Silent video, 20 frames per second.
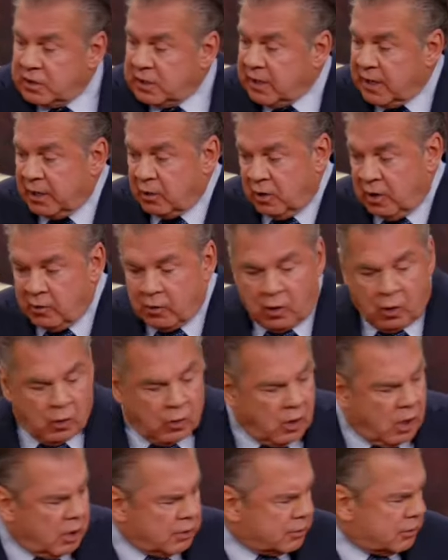And I don't have the whole
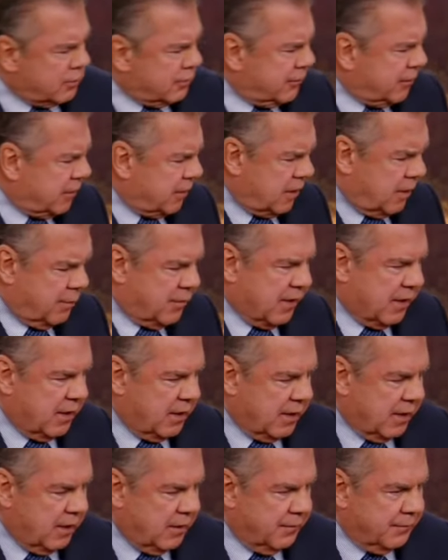altar filled up that
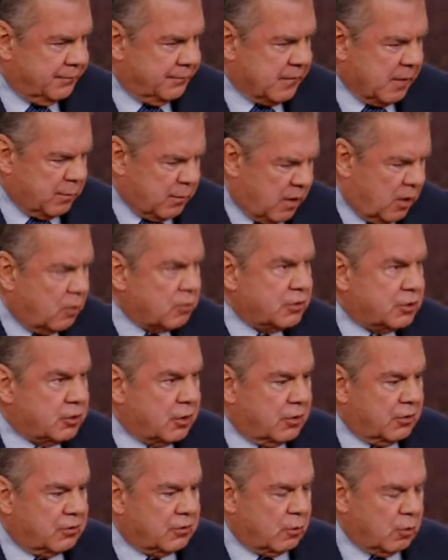day in my own
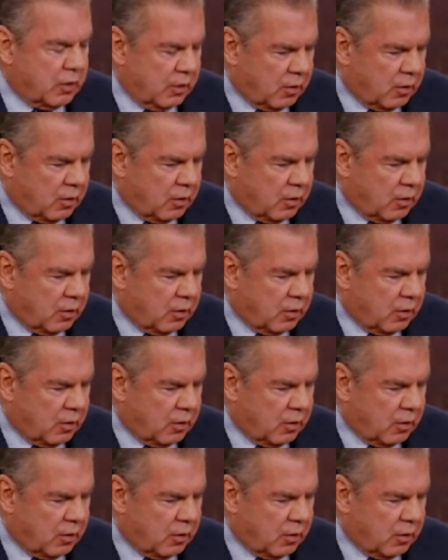church where,